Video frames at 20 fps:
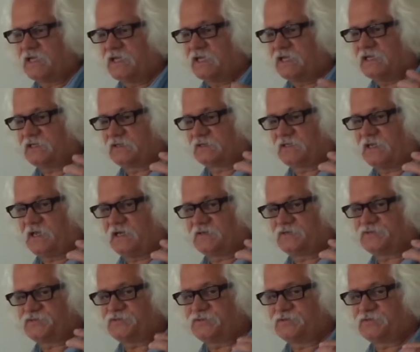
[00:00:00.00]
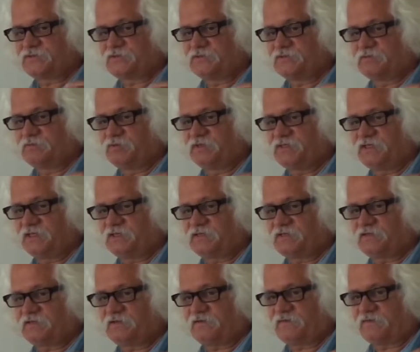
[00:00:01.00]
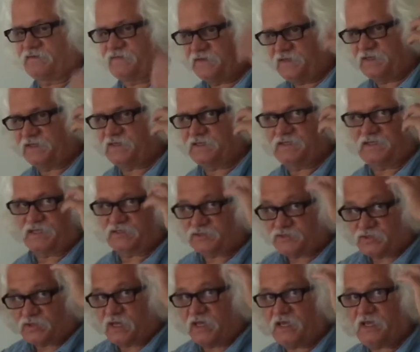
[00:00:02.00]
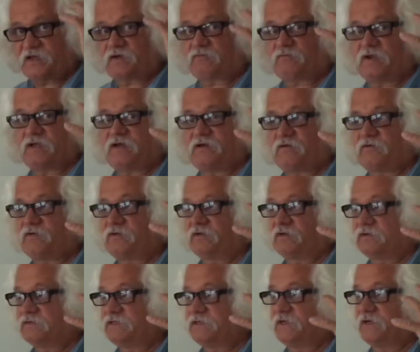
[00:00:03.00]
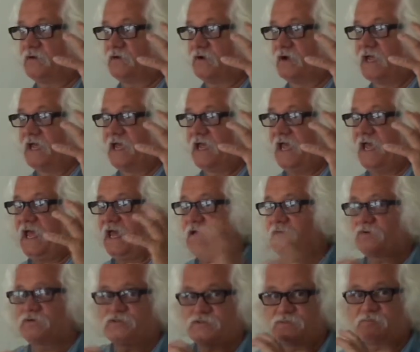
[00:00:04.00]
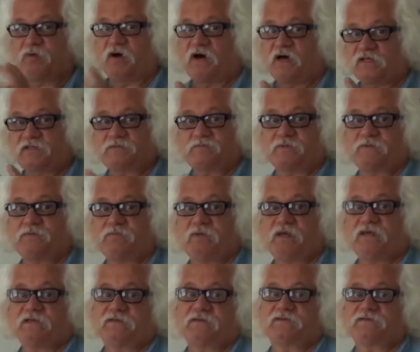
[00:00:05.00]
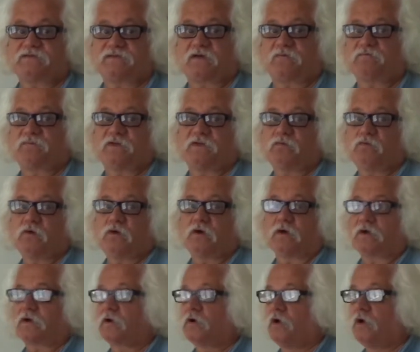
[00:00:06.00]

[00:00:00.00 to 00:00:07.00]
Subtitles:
It allows you to begin to think and get your head around, you know, how would you possibly make something work?